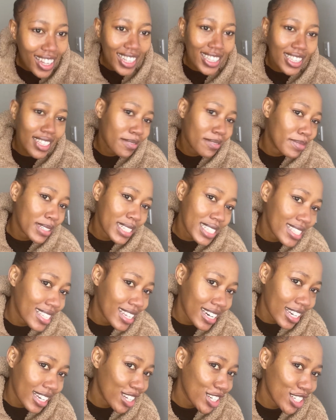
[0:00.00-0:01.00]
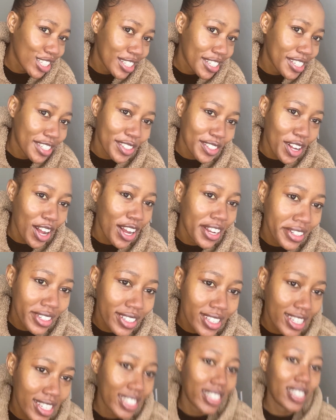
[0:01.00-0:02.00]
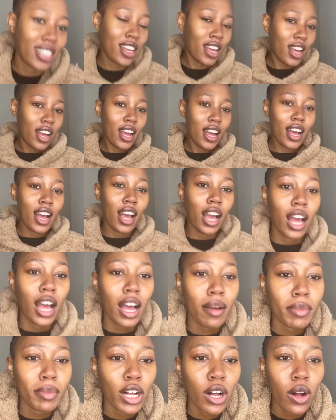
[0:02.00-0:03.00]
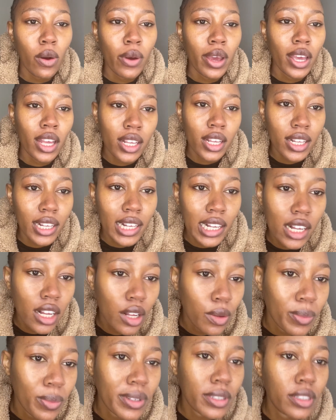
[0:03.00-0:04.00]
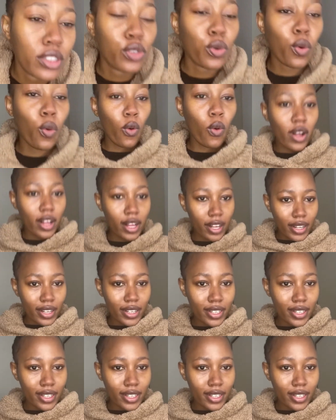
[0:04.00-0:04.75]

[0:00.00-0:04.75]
The best that I could do, honestly. I'm going. We'll talk.